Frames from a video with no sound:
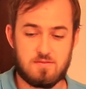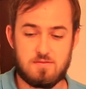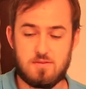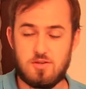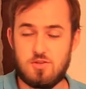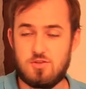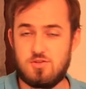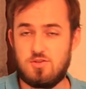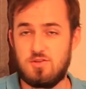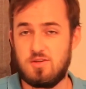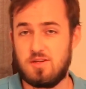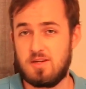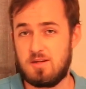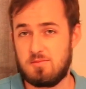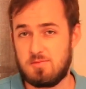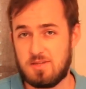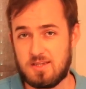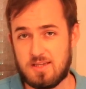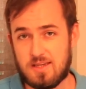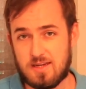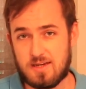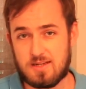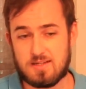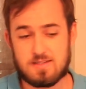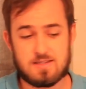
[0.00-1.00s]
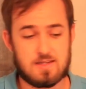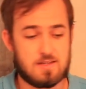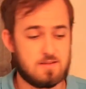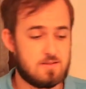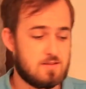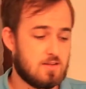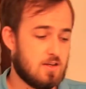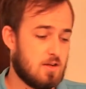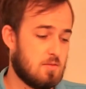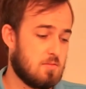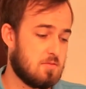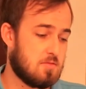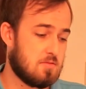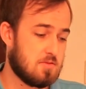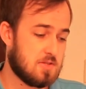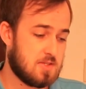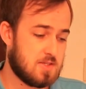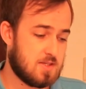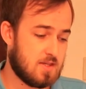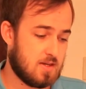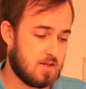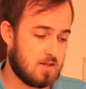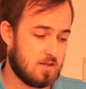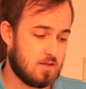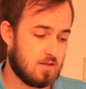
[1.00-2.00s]
the virtue, you're going to be getting debts, you're going to be
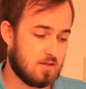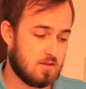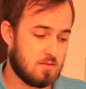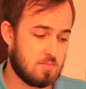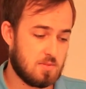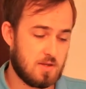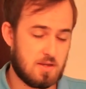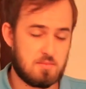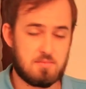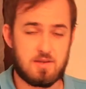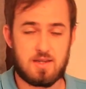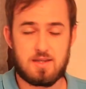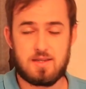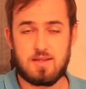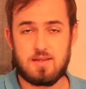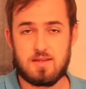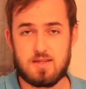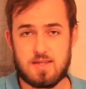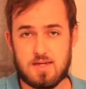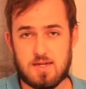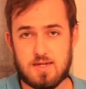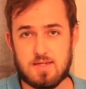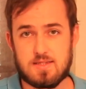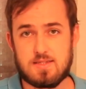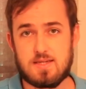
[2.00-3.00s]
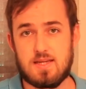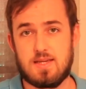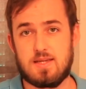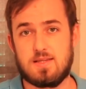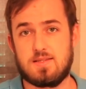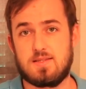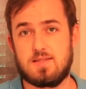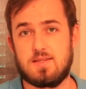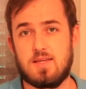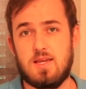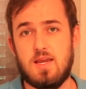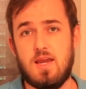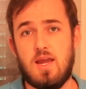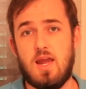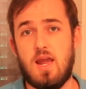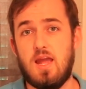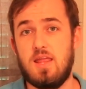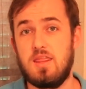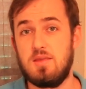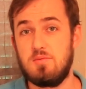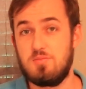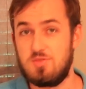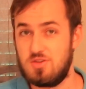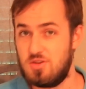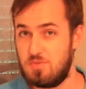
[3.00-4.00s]
resetting the black market and getting debts.
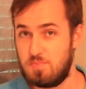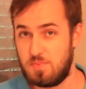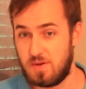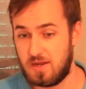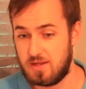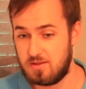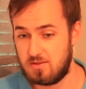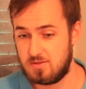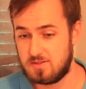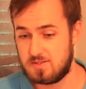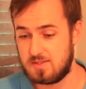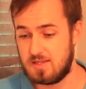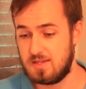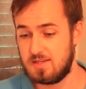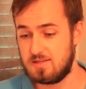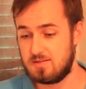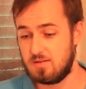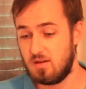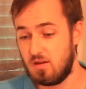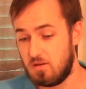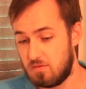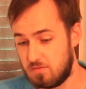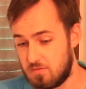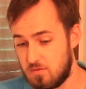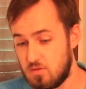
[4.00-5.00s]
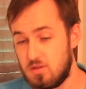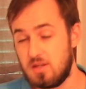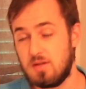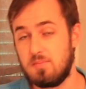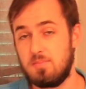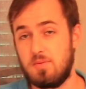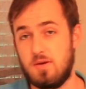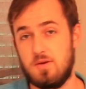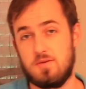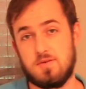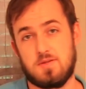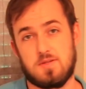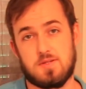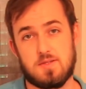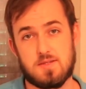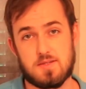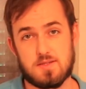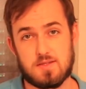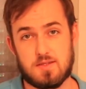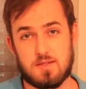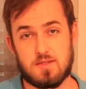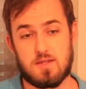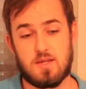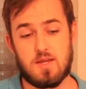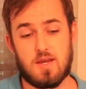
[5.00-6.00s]
And then when you pay those debts off, you get
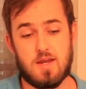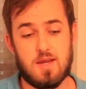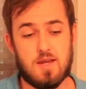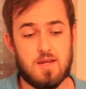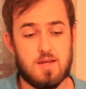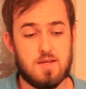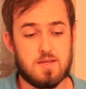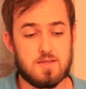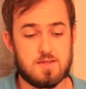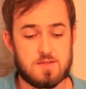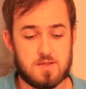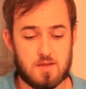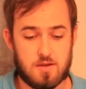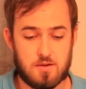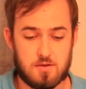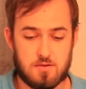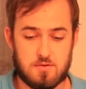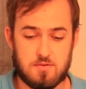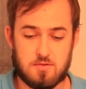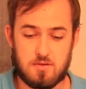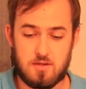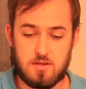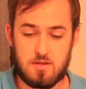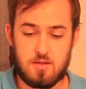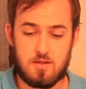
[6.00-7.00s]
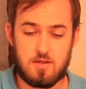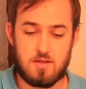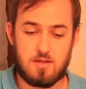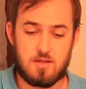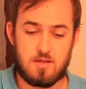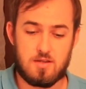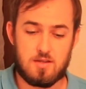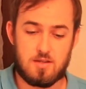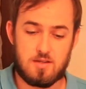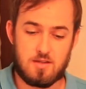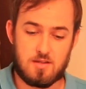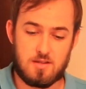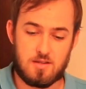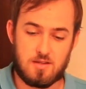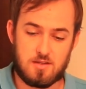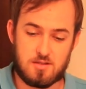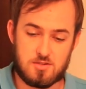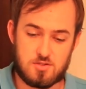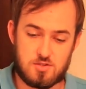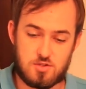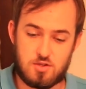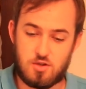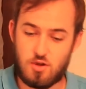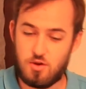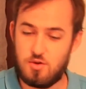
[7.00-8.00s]
bonuses. So
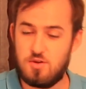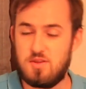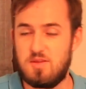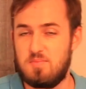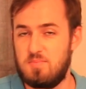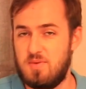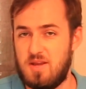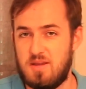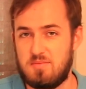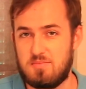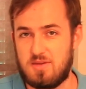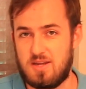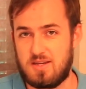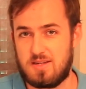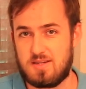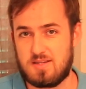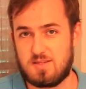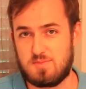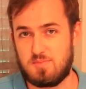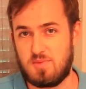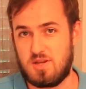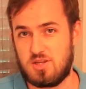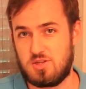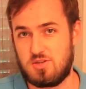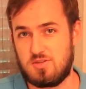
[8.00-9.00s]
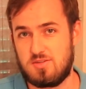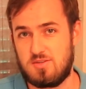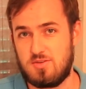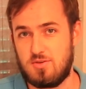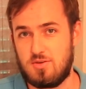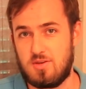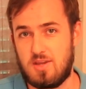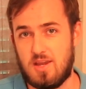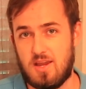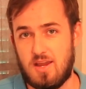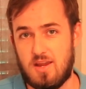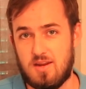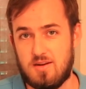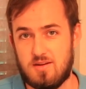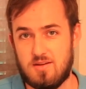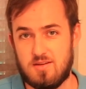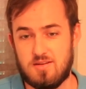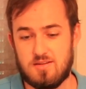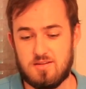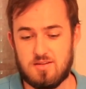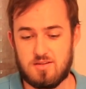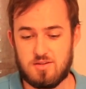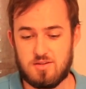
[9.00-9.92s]
go to the black market as much as you can.